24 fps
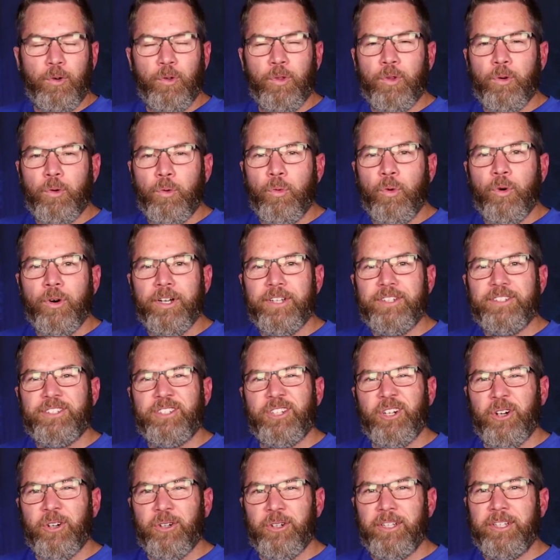the one
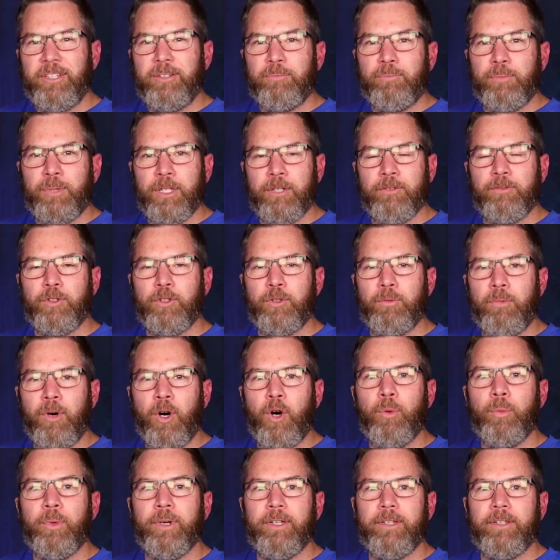turning pivotal
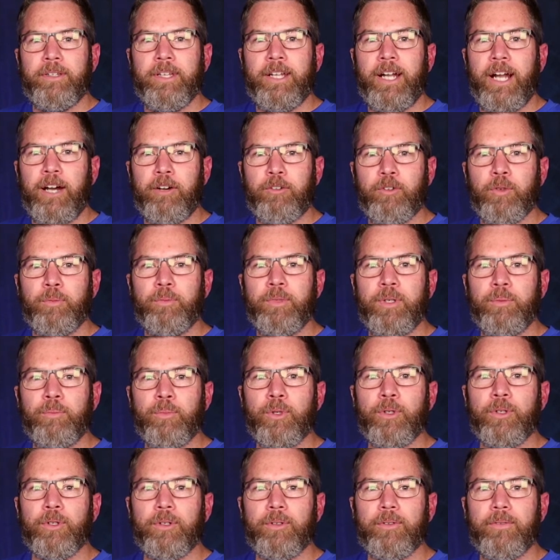moment that I
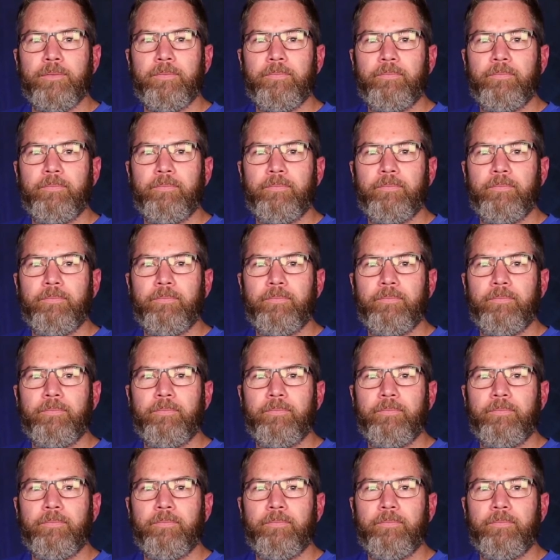remember